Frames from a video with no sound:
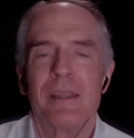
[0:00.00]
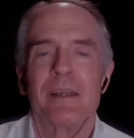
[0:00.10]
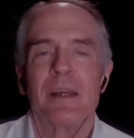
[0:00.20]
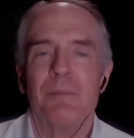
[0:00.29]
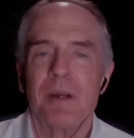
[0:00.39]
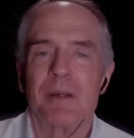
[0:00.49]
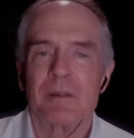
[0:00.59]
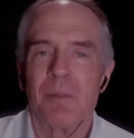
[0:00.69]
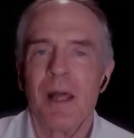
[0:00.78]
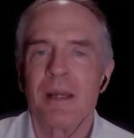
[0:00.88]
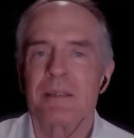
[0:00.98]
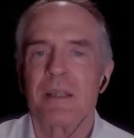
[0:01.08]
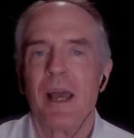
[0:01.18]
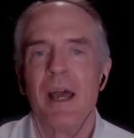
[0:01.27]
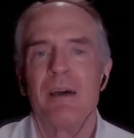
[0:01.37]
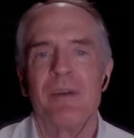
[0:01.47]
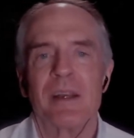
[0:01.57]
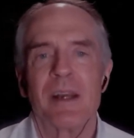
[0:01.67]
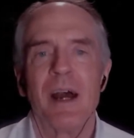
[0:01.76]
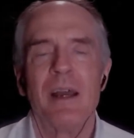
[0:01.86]
I think American blacks have a
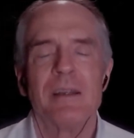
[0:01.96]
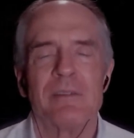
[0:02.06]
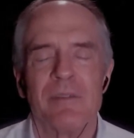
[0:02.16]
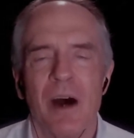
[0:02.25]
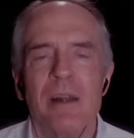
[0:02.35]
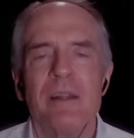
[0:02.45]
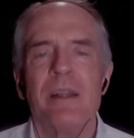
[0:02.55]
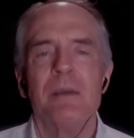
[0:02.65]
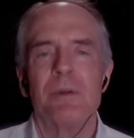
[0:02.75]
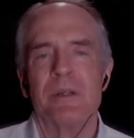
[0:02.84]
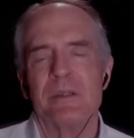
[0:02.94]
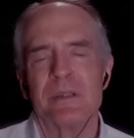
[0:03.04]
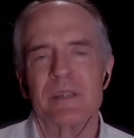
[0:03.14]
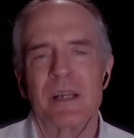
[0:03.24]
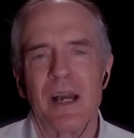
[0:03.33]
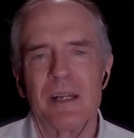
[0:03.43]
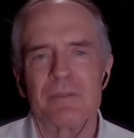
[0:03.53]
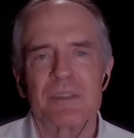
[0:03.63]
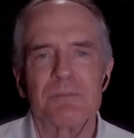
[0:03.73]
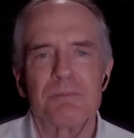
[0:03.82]
kind of uninhibitedness, a kind
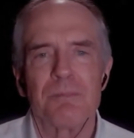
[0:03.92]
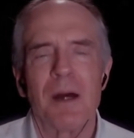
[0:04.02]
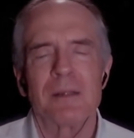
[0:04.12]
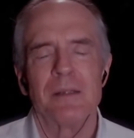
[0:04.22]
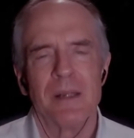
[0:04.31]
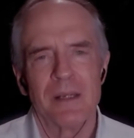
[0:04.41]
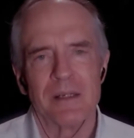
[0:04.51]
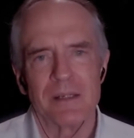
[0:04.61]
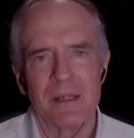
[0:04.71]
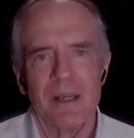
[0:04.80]
of spontaneity,